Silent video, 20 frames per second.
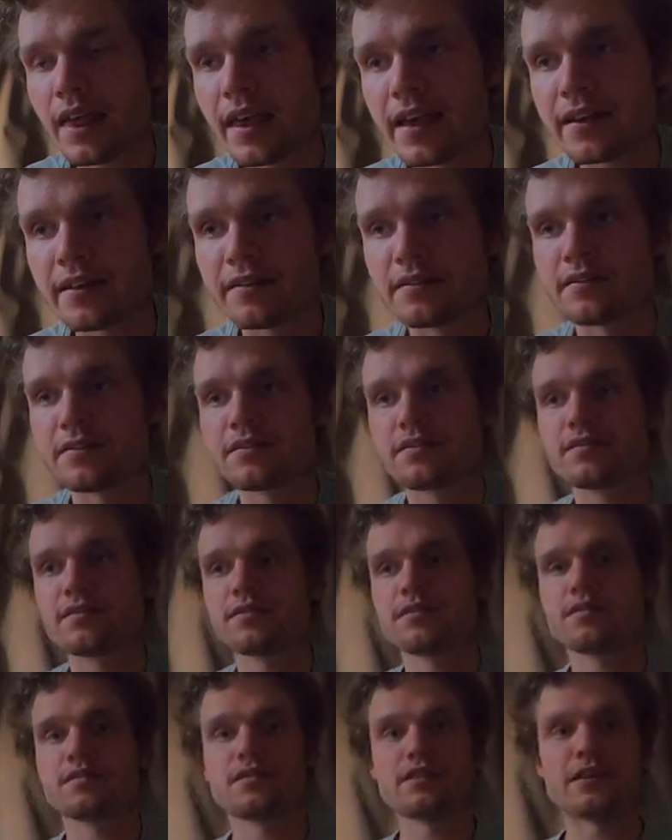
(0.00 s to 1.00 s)
And
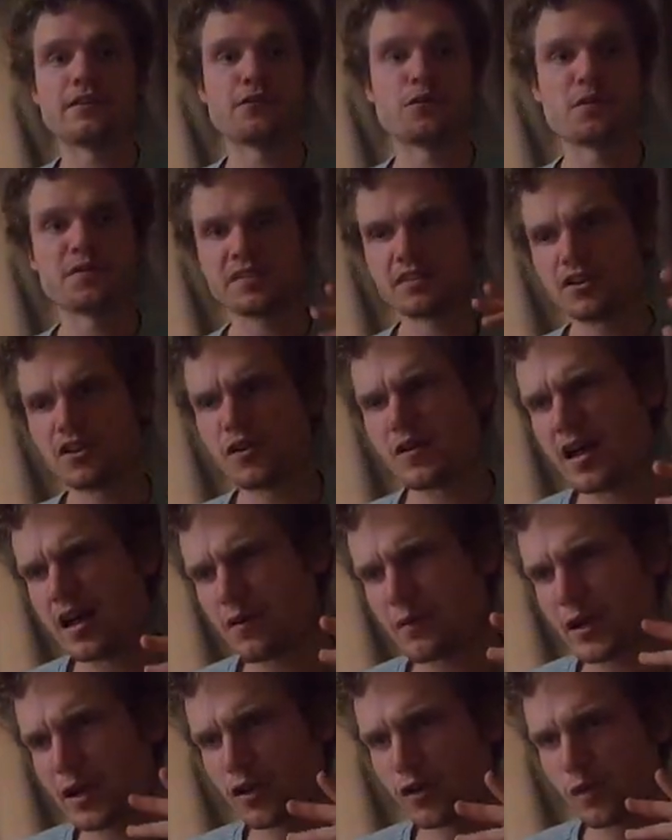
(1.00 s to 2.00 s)
if you want to know
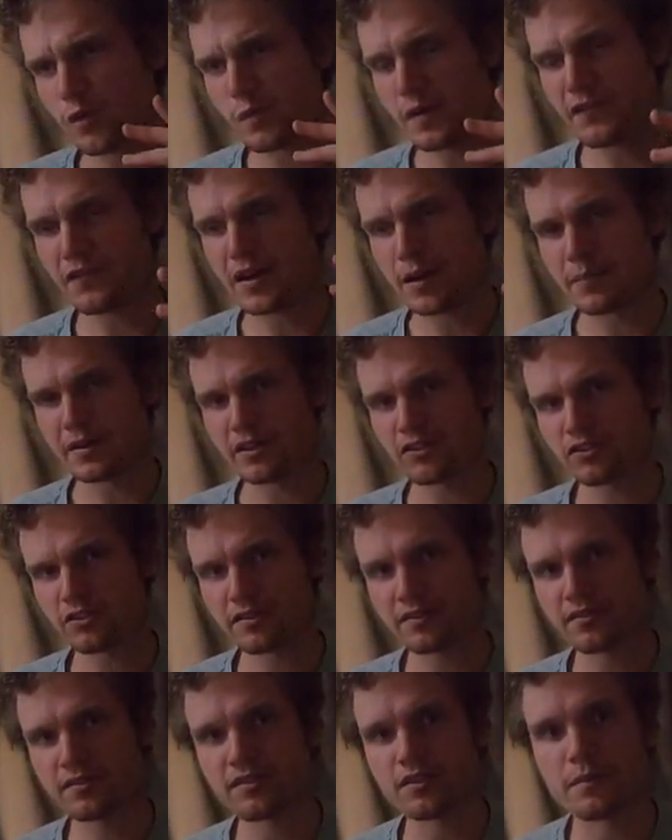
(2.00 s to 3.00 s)
how we got on with our
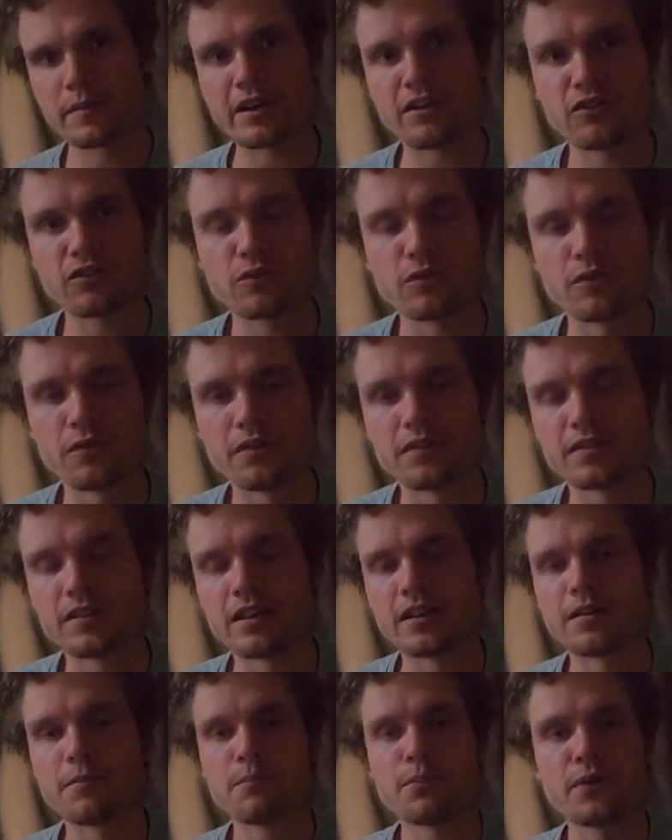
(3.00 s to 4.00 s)
predictions, I'll make sure
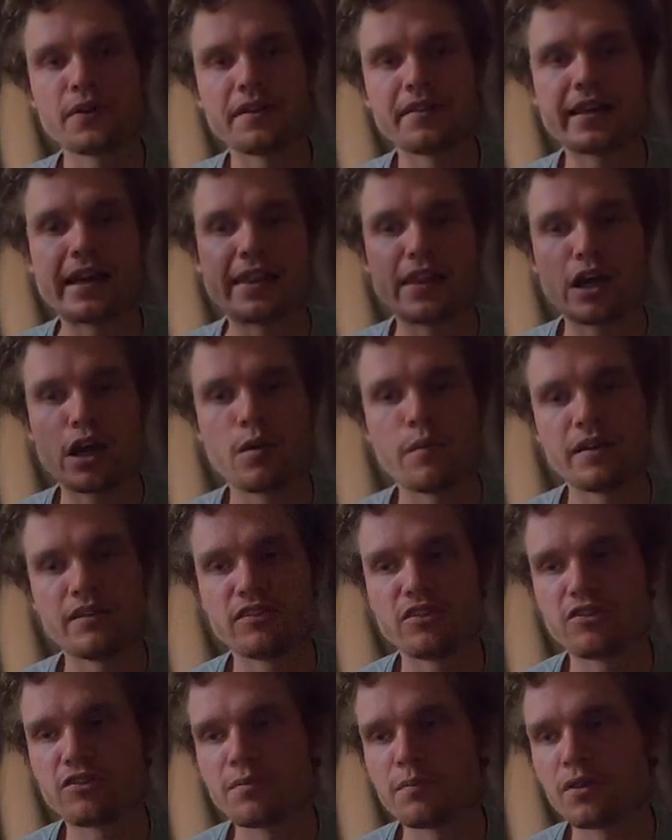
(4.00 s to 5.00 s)
to put it down in the
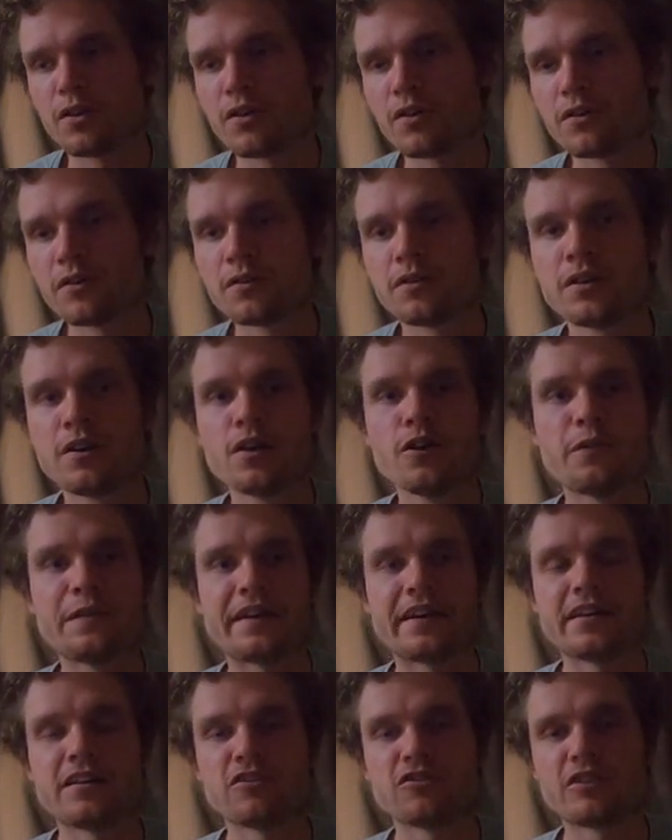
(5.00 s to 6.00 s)
comment section below
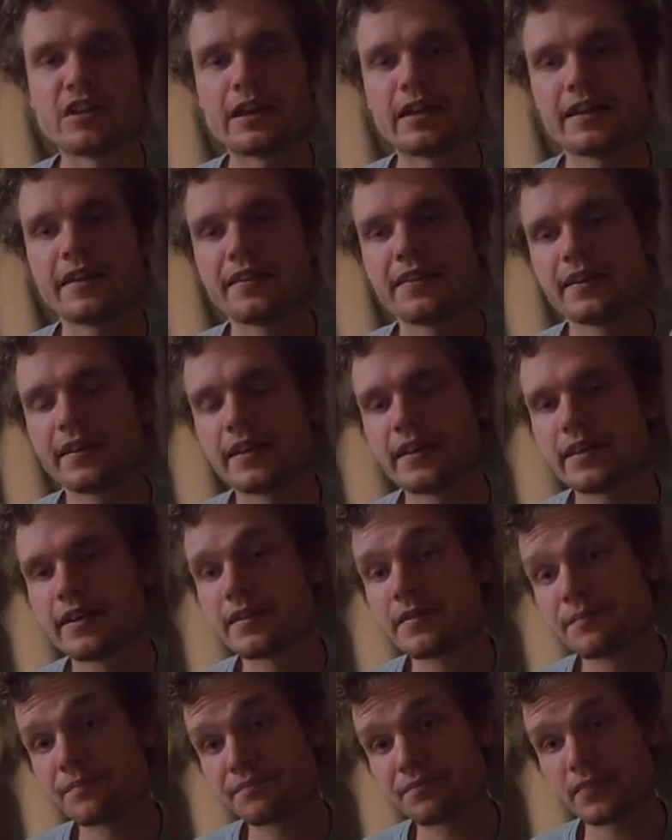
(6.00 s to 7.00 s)
where you can check
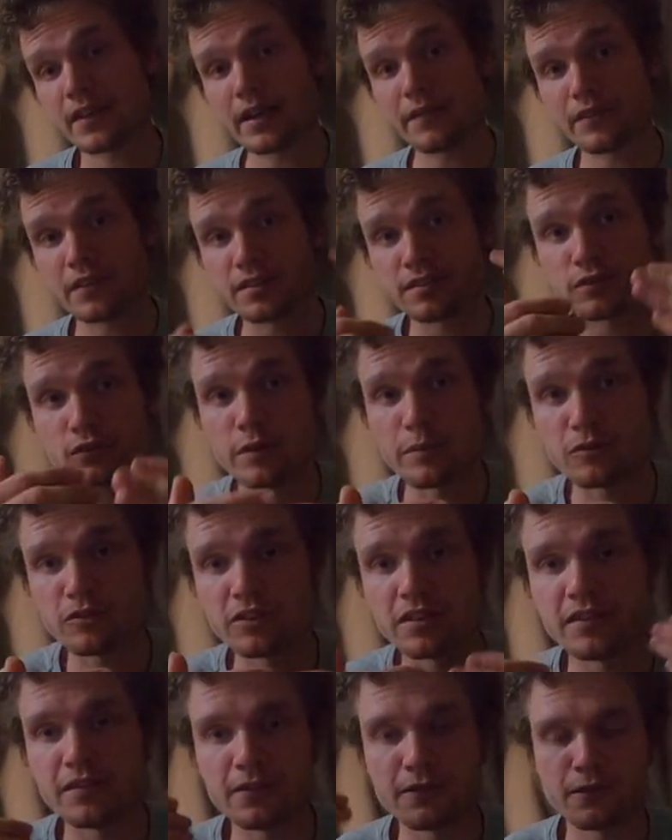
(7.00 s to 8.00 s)
the
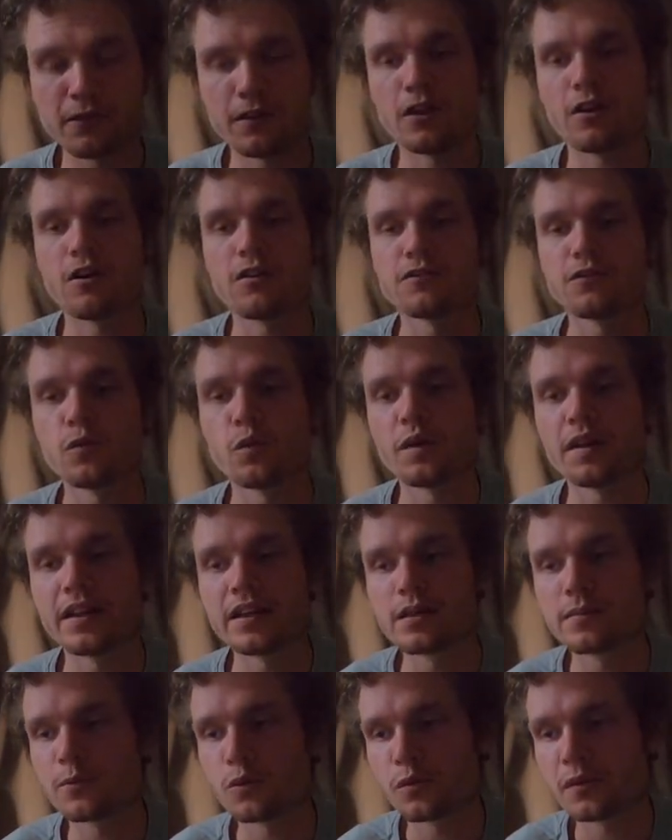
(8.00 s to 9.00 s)
description for the overall
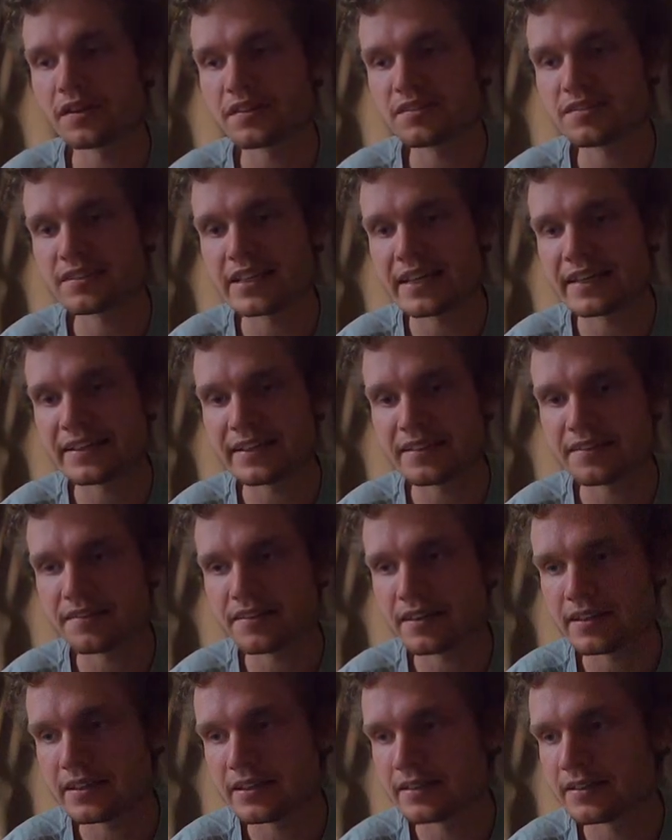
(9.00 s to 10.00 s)
leaderboard
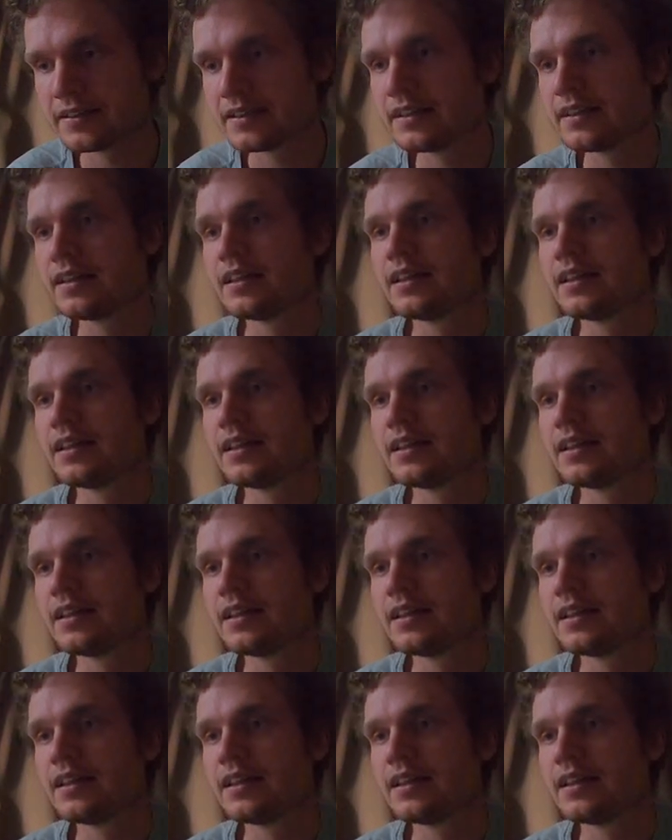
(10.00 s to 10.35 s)
standings there.